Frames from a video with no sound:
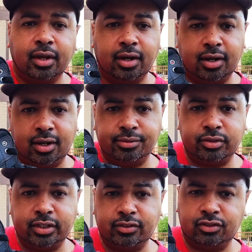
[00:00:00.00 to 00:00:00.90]
So
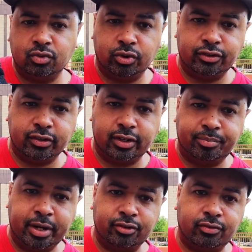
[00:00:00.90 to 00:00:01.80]
that's a storage
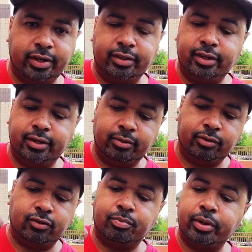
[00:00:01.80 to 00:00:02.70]
pouch right there,
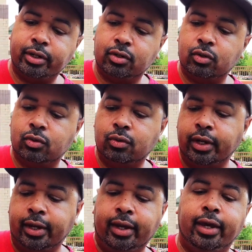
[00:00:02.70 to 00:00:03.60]
which is pretty cool.
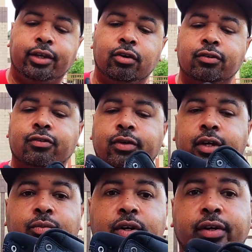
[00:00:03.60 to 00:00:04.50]
And you also
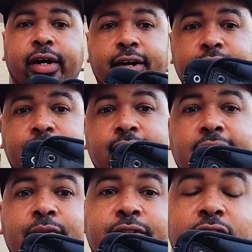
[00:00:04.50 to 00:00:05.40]
get one on the other
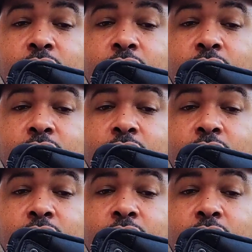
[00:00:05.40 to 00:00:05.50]
side, which